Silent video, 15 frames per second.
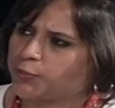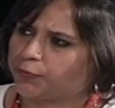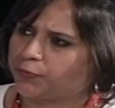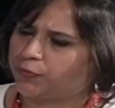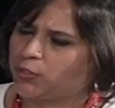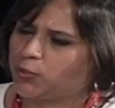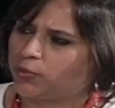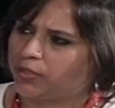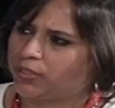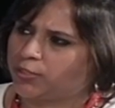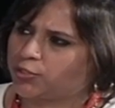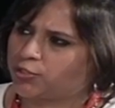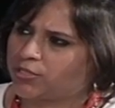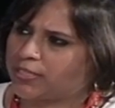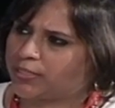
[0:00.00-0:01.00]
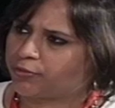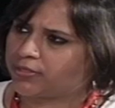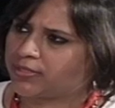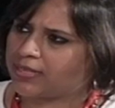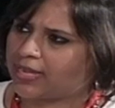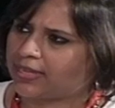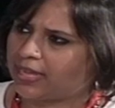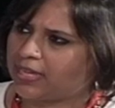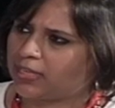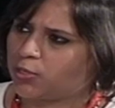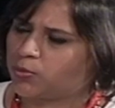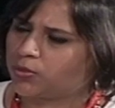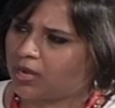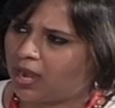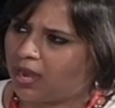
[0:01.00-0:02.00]
of nuclear secrets like
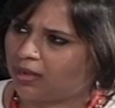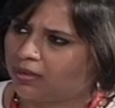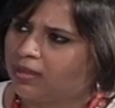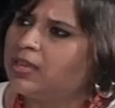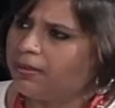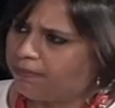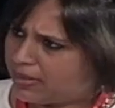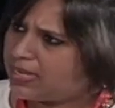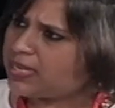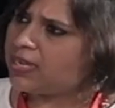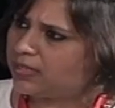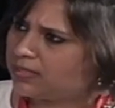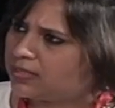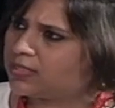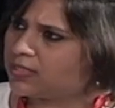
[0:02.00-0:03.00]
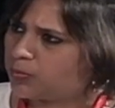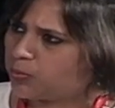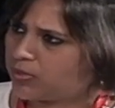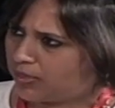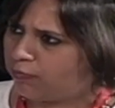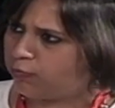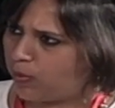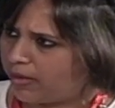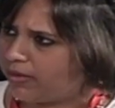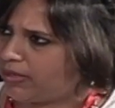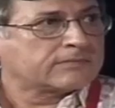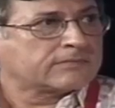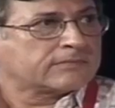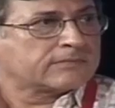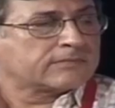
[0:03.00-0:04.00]
A.Q. Khan? Many Indians would have
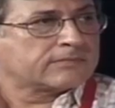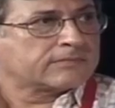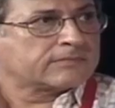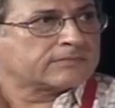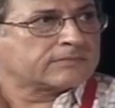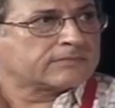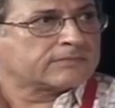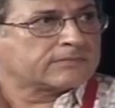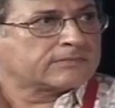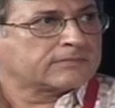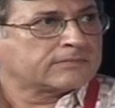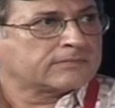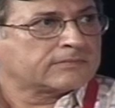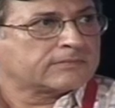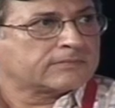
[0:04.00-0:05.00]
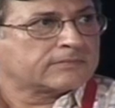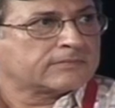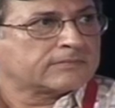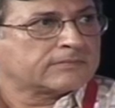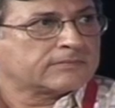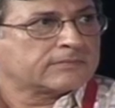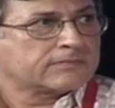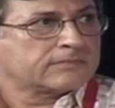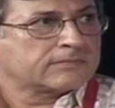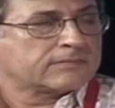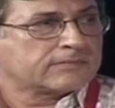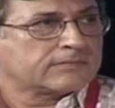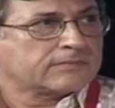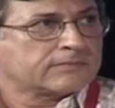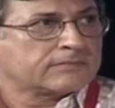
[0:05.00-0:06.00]
worried that if India, and I'm just playing
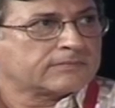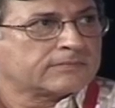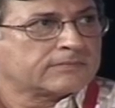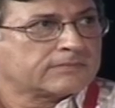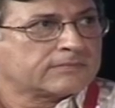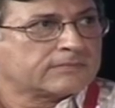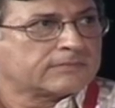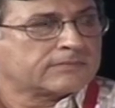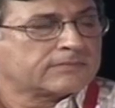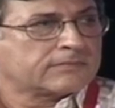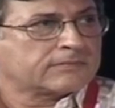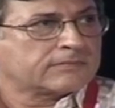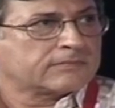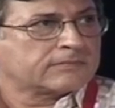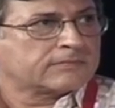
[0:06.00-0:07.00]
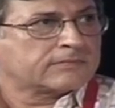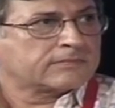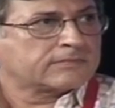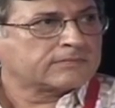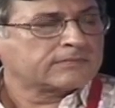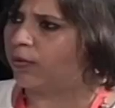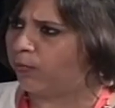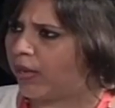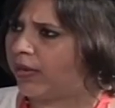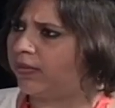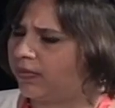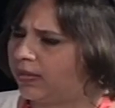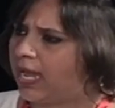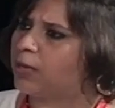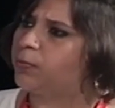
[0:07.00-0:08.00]
devil's advocate here, that many Indians would have worried
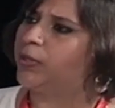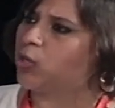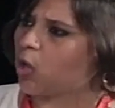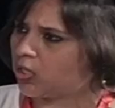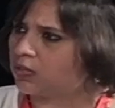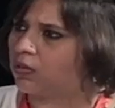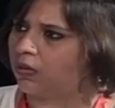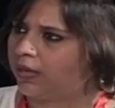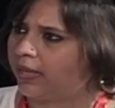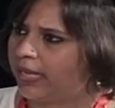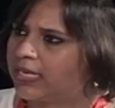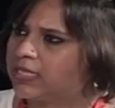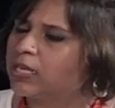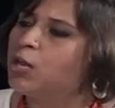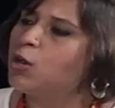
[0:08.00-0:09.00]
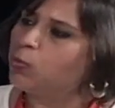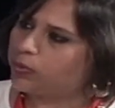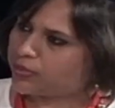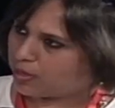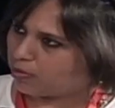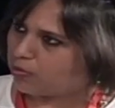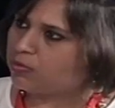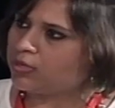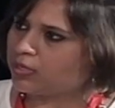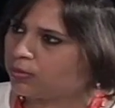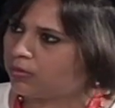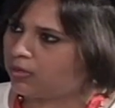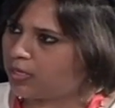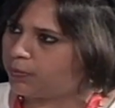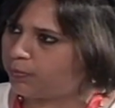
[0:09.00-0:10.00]
that had we not gone ahead with our own
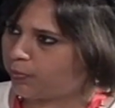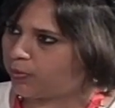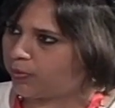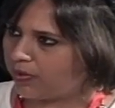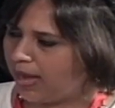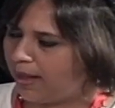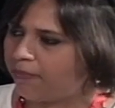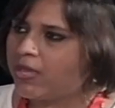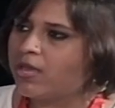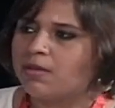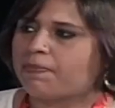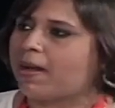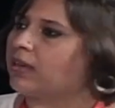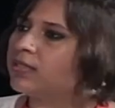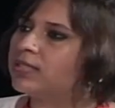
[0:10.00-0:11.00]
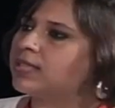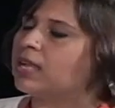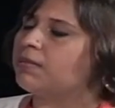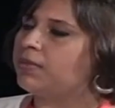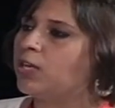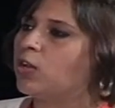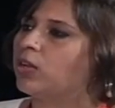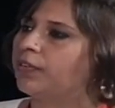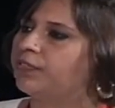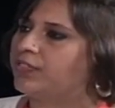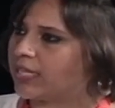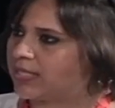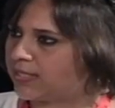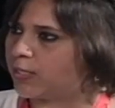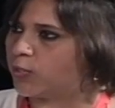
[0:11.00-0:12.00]
nuclear program, Pakistan may not have
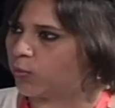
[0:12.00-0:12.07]
tested